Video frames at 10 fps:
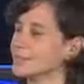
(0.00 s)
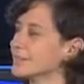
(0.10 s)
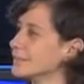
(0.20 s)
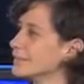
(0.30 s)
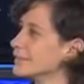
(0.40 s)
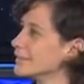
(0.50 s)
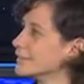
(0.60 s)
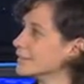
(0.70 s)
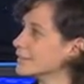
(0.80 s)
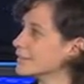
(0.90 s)

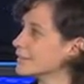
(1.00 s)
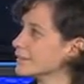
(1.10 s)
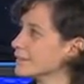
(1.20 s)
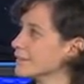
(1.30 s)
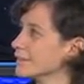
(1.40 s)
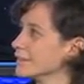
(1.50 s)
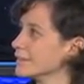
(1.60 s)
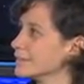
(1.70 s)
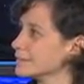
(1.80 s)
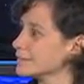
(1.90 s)

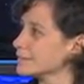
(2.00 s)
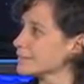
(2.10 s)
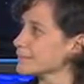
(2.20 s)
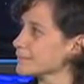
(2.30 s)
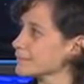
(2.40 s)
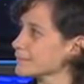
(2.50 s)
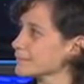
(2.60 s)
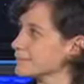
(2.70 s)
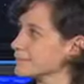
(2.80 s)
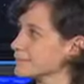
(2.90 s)

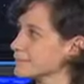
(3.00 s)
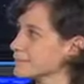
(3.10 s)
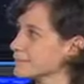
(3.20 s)
This person isn't speaking.